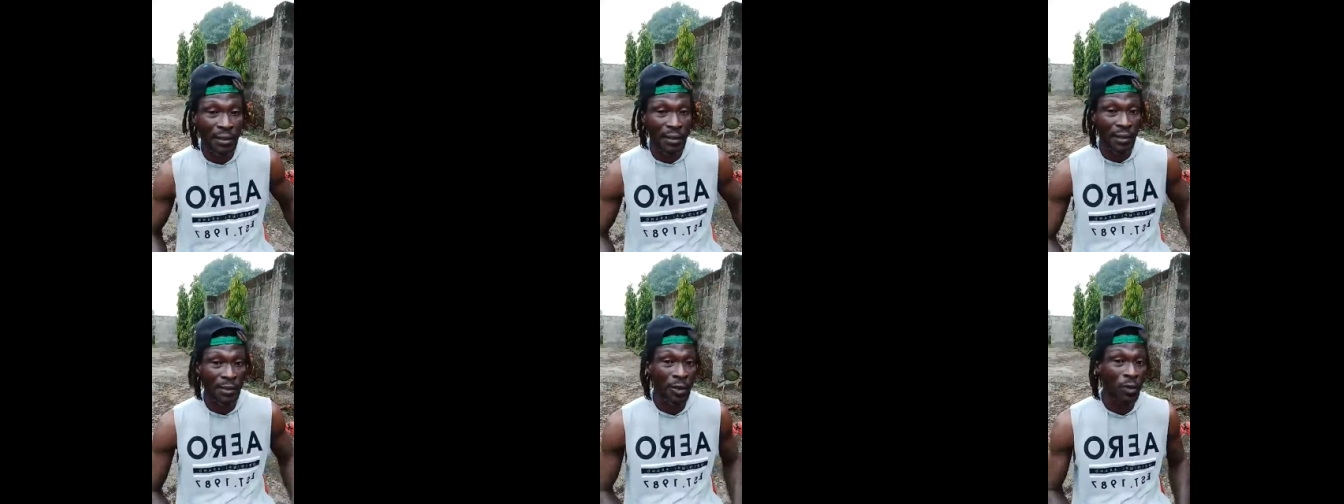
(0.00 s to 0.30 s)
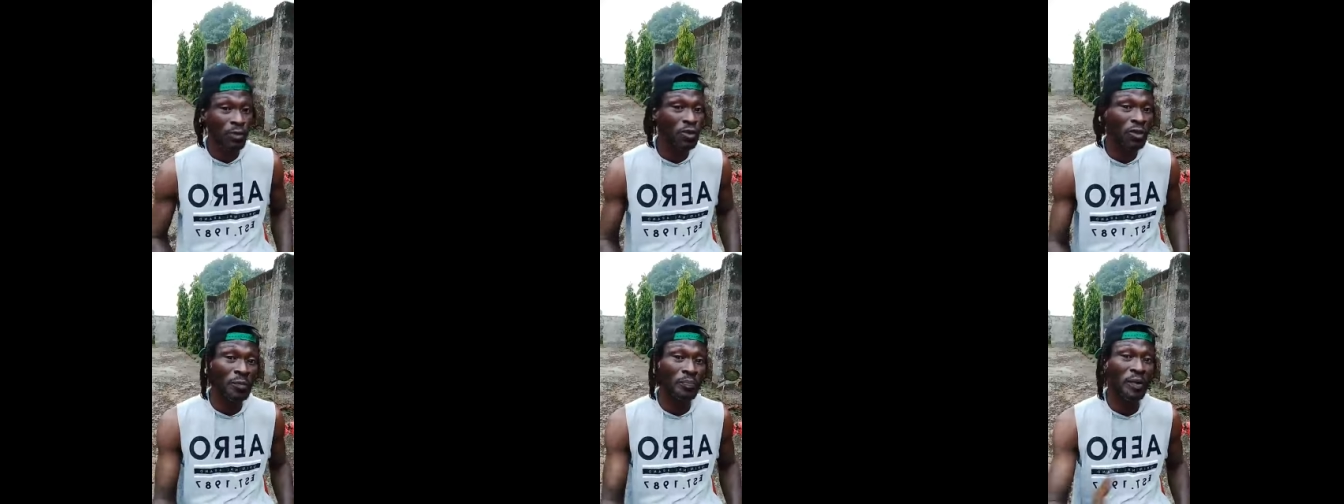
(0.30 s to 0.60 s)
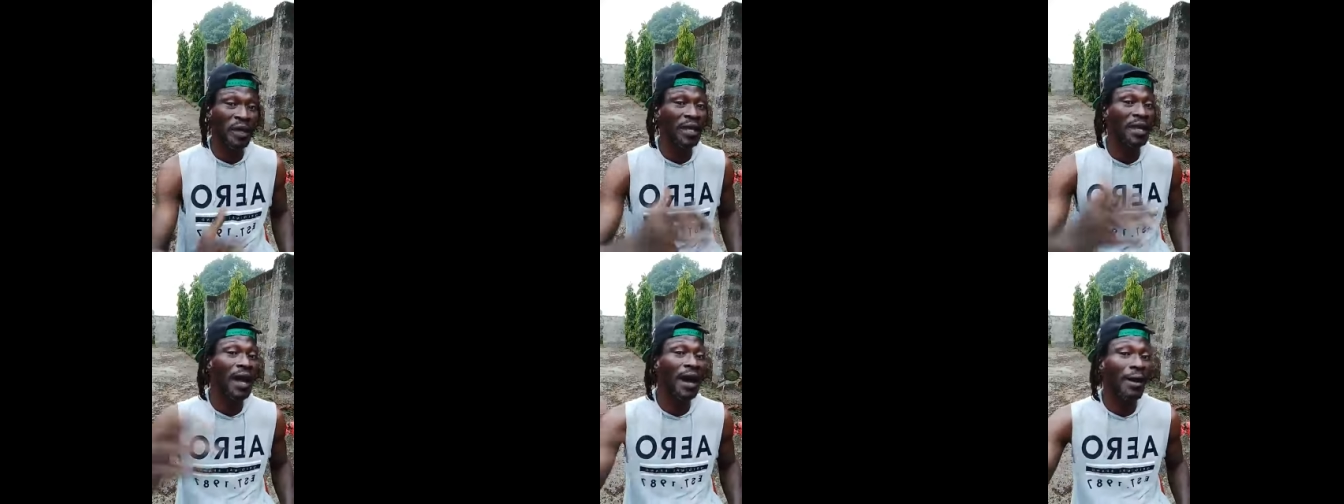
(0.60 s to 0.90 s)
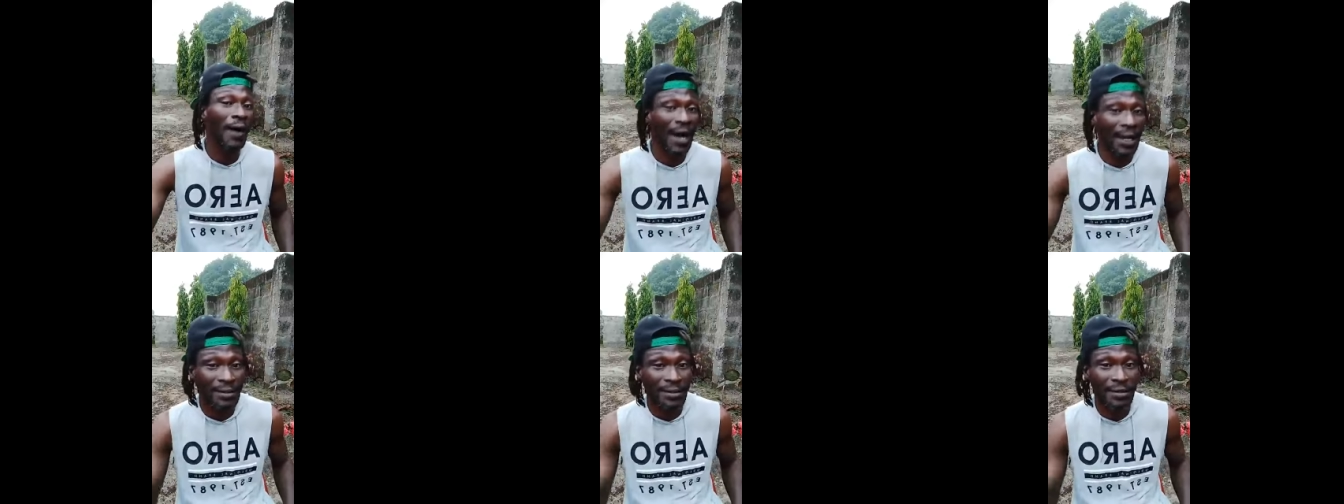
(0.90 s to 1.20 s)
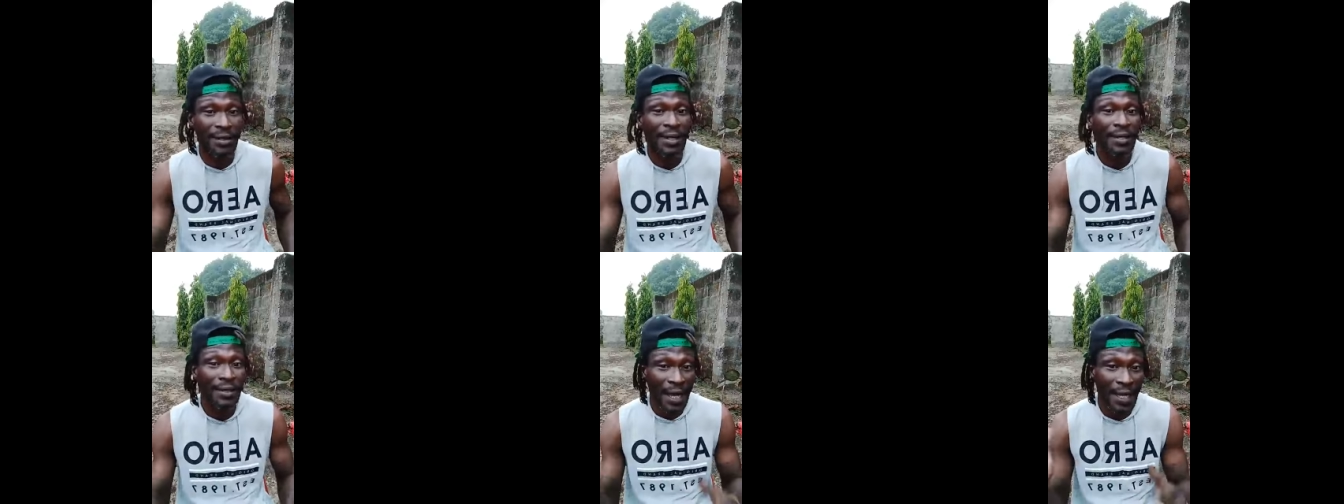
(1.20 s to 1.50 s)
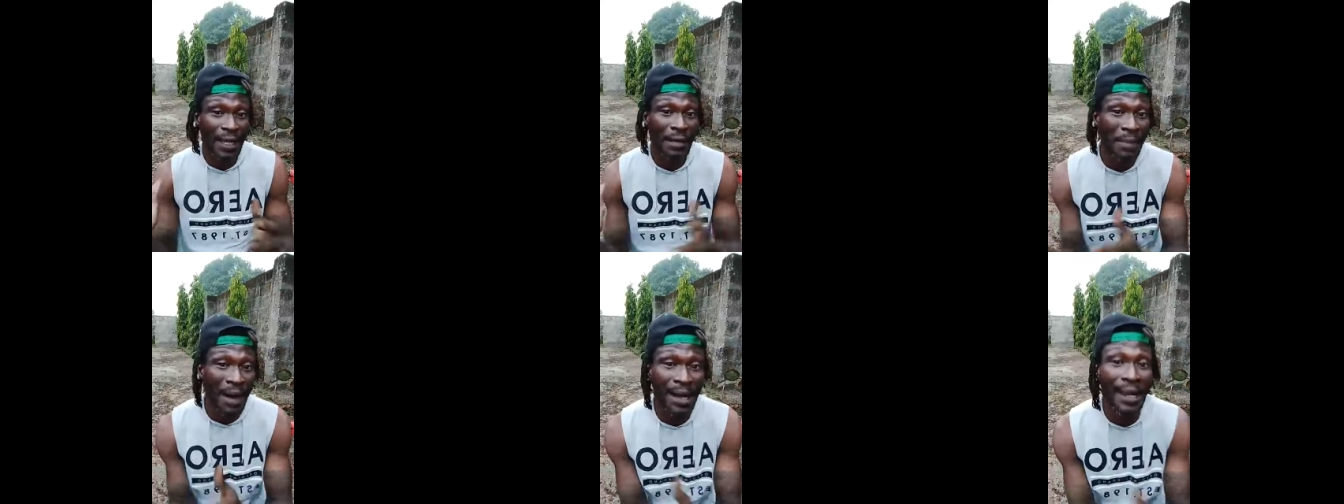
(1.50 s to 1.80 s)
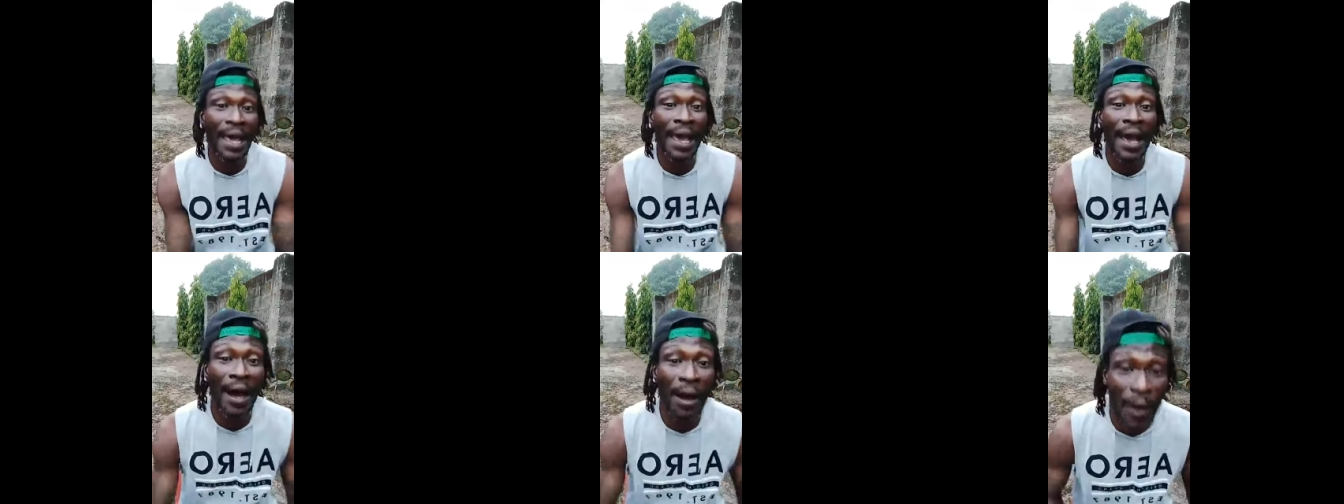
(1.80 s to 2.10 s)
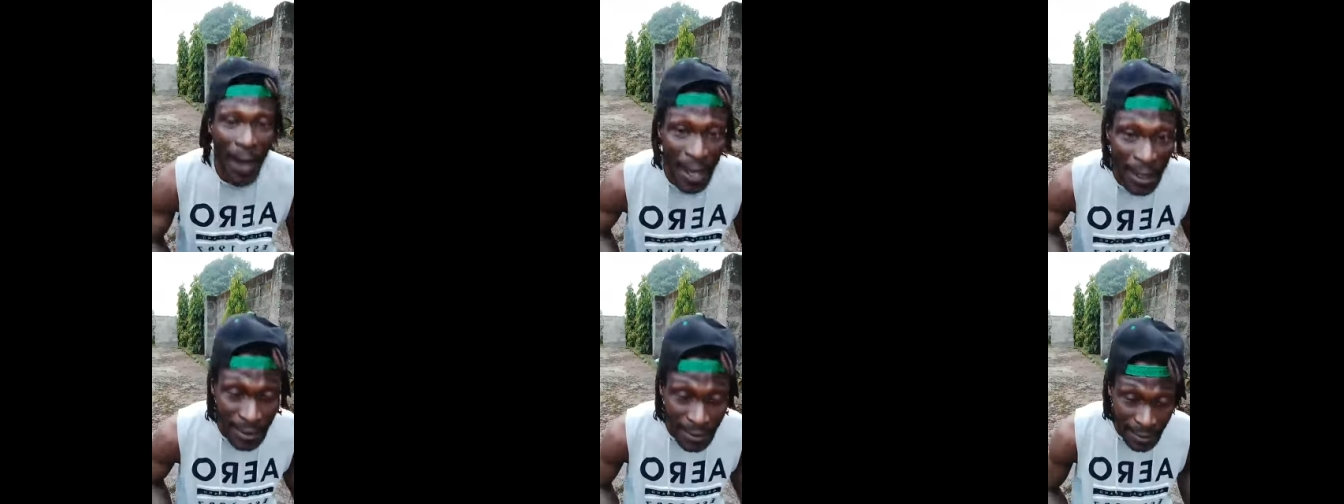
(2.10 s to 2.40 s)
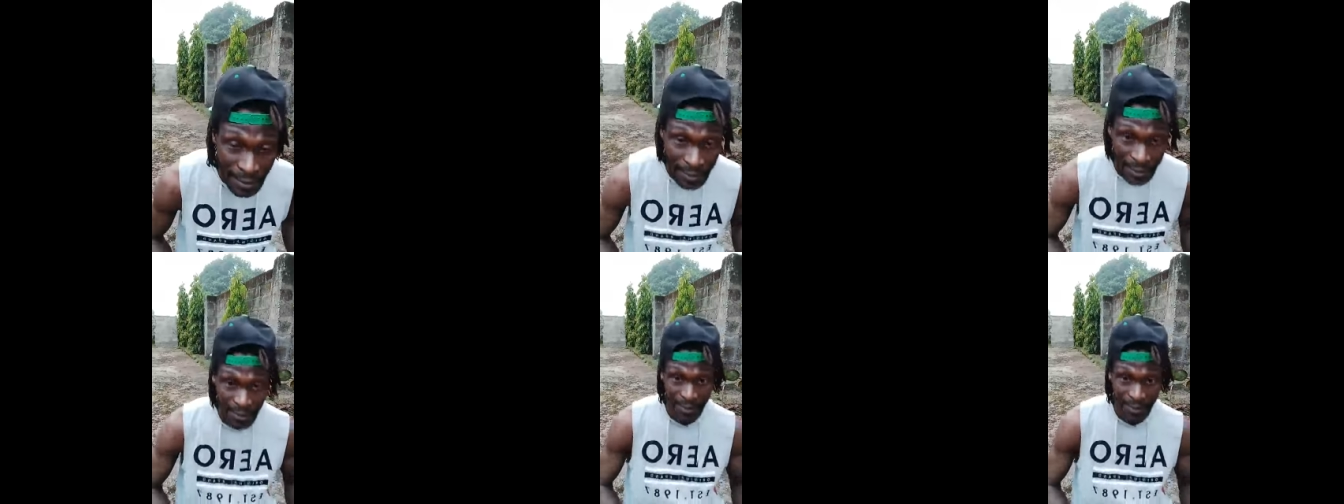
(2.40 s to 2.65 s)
Not to the Peking I want, now the man I want.